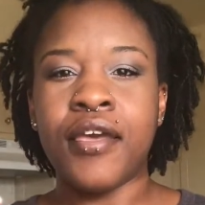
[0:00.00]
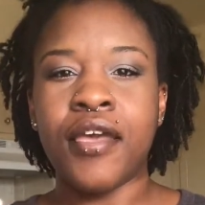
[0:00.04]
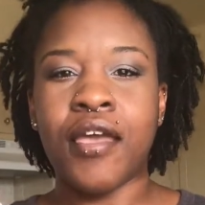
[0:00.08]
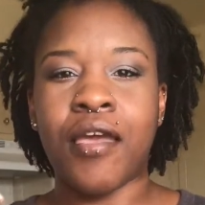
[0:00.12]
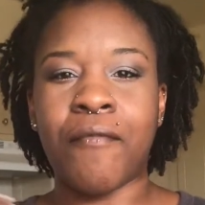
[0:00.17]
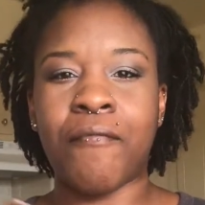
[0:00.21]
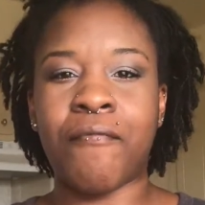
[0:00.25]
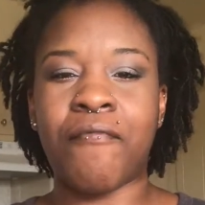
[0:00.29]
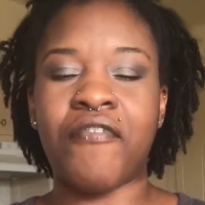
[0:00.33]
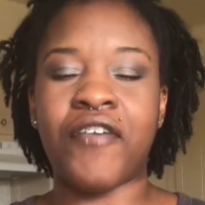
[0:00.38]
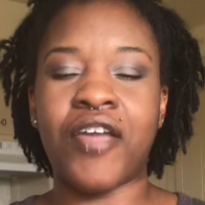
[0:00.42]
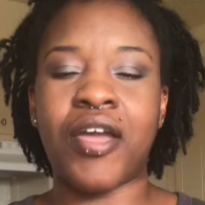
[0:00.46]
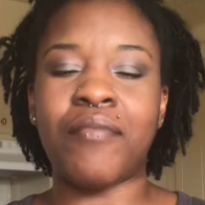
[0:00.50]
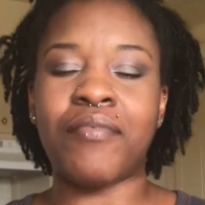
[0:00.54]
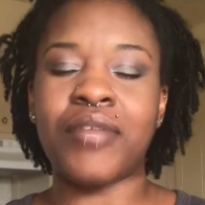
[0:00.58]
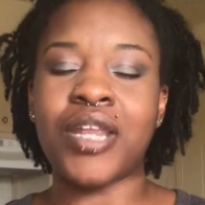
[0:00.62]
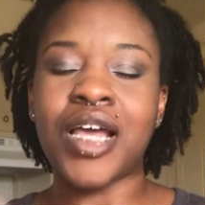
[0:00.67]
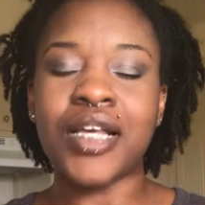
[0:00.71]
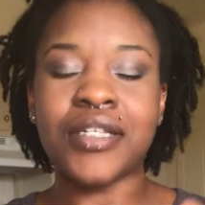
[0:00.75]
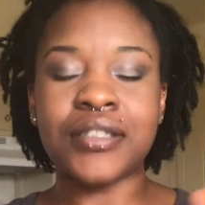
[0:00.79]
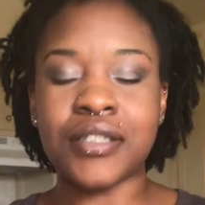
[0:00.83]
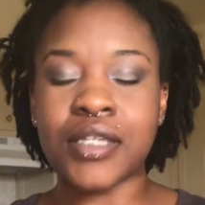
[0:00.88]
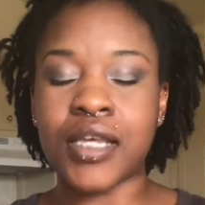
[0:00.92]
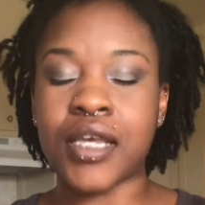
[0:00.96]
and I'm
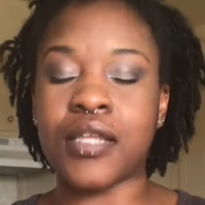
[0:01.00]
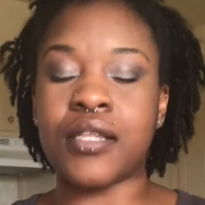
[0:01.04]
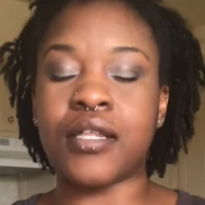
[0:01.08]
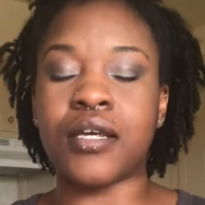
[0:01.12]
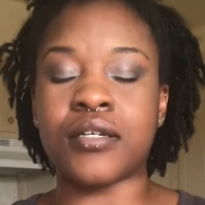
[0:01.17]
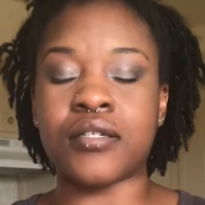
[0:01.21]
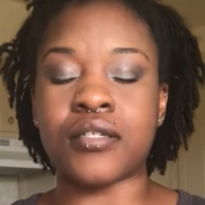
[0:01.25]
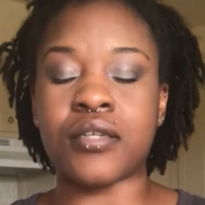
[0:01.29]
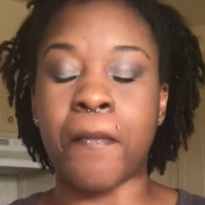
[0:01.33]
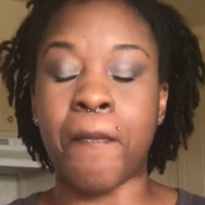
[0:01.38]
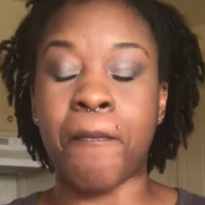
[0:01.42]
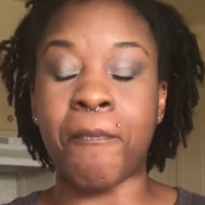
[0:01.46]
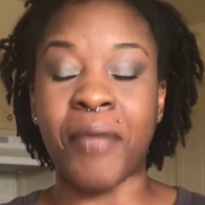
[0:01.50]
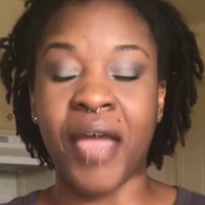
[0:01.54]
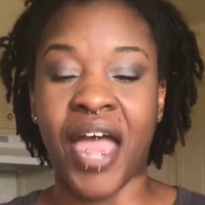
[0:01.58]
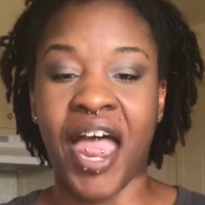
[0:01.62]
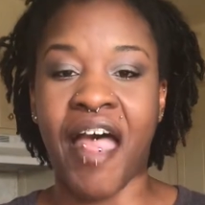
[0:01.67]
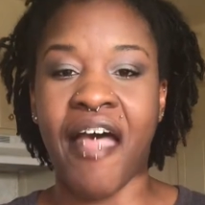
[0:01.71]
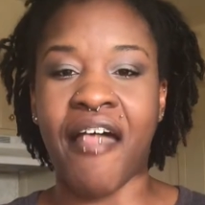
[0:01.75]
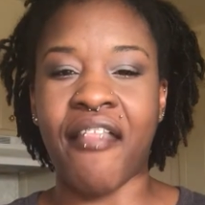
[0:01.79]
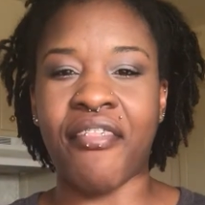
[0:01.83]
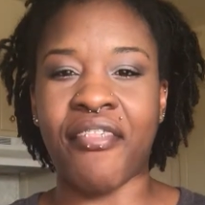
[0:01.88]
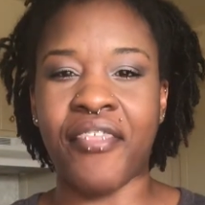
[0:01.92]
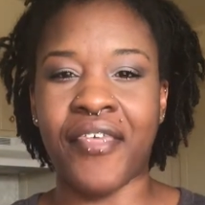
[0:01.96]
not saying that's a
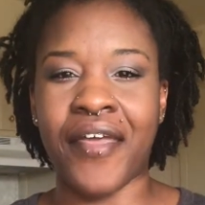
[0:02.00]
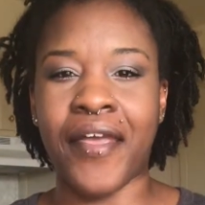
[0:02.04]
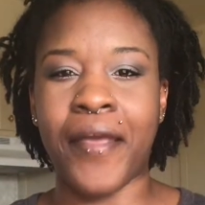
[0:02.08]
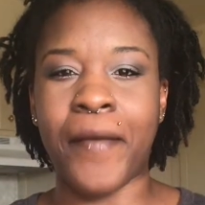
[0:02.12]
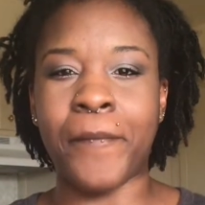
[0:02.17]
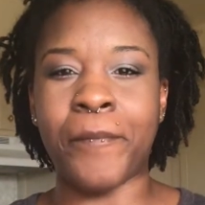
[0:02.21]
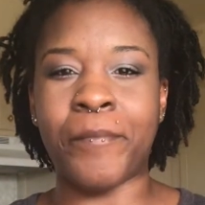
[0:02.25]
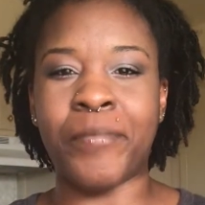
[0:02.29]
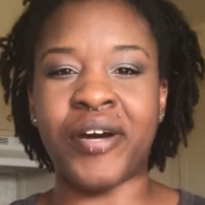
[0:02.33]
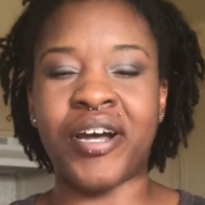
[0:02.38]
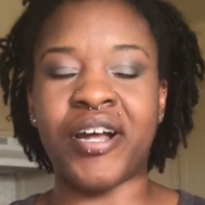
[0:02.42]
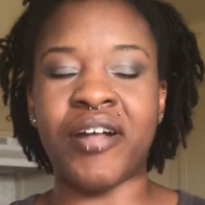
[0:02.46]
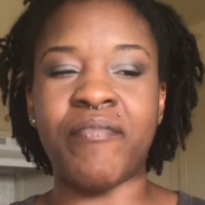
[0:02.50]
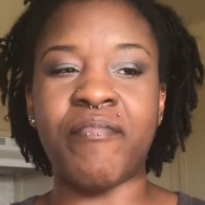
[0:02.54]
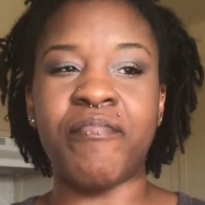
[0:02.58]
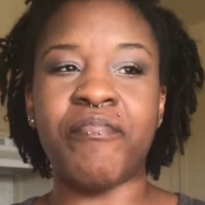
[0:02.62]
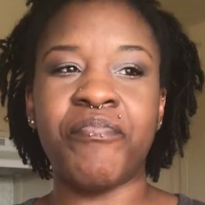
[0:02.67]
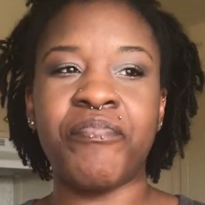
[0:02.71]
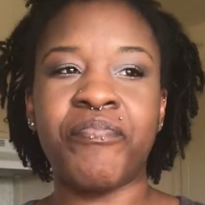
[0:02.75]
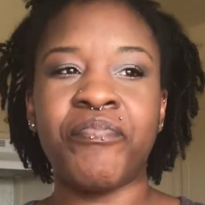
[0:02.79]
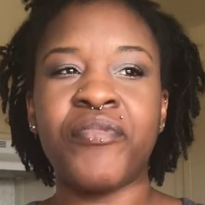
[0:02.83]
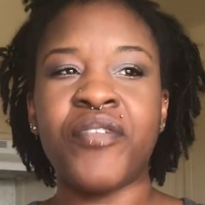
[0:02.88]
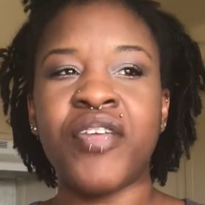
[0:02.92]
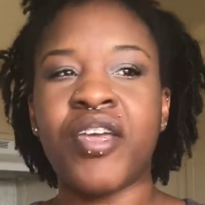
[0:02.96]
bad thing, but
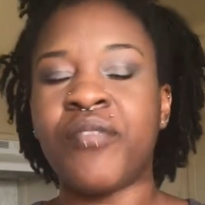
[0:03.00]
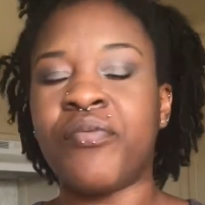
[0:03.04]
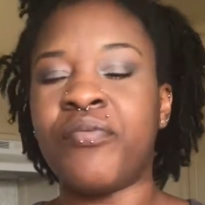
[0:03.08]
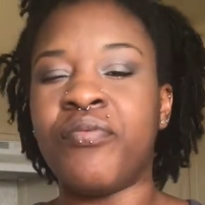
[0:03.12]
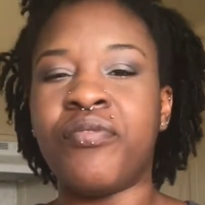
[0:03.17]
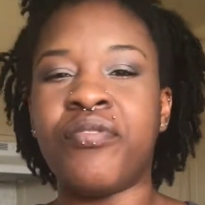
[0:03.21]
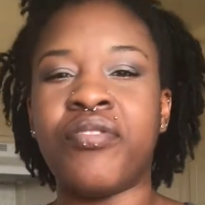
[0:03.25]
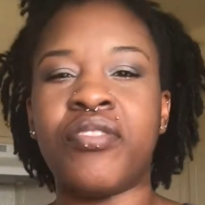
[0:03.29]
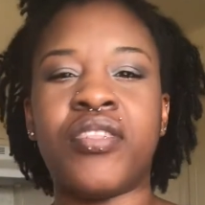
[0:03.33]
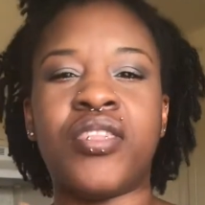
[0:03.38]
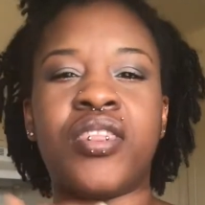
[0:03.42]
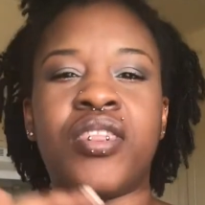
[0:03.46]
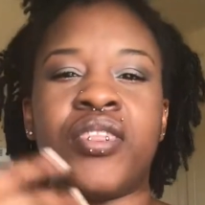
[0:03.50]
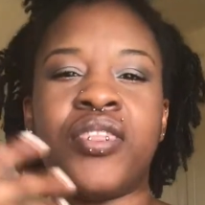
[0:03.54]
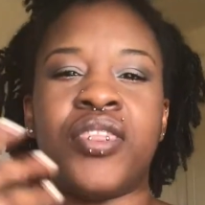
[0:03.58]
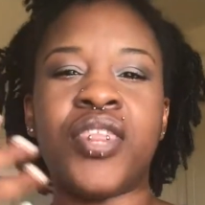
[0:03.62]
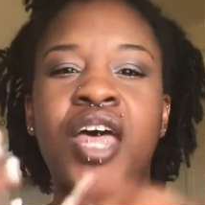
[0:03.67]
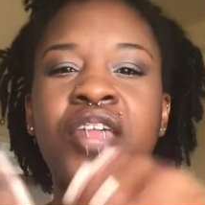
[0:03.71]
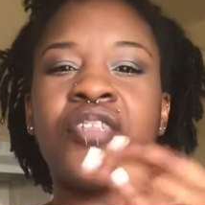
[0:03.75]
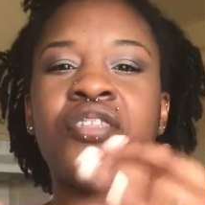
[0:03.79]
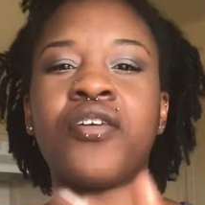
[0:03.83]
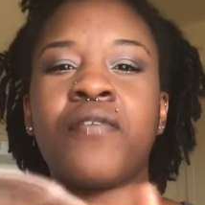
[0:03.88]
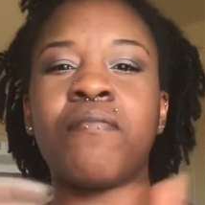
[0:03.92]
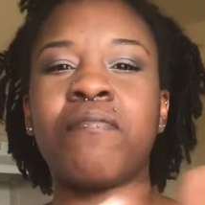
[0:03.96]

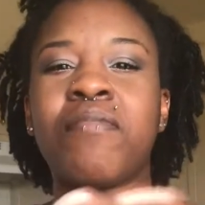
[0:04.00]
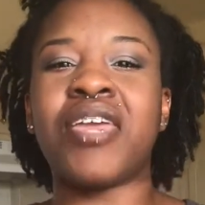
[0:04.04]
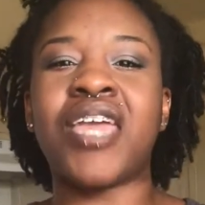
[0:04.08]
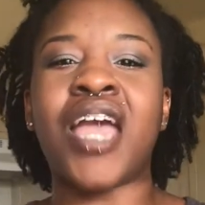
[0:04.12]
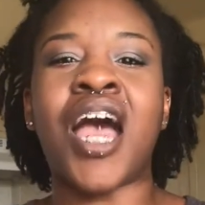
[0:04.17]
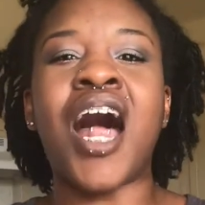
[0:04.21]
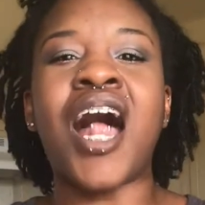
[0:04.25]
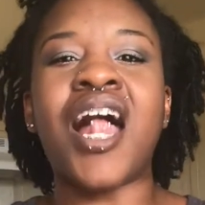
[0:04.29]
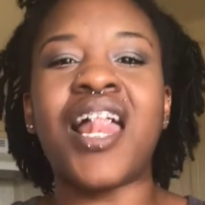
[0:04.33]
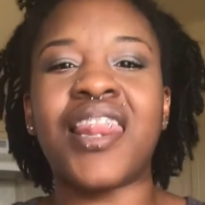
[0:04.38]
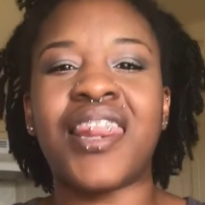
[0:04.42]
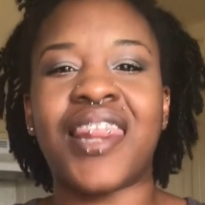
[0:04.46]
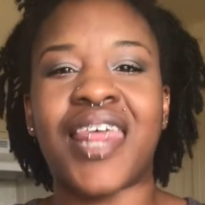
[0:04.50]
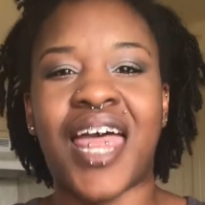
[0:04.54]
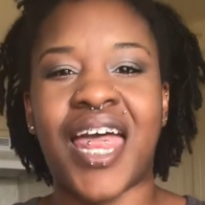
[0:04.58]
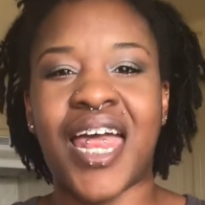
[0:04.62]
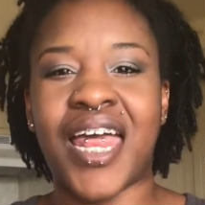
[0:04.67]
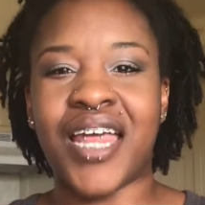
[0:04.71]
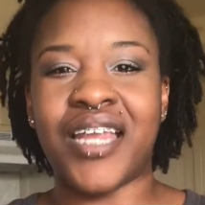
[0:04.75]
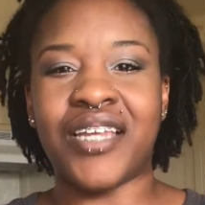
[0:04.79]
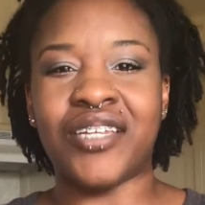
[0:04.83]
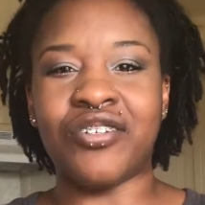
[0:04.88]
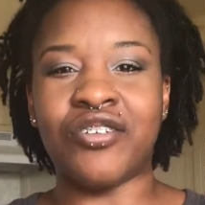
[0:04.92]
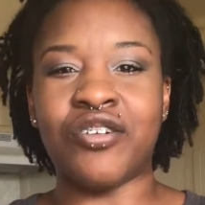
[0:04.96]
nothing beyond that.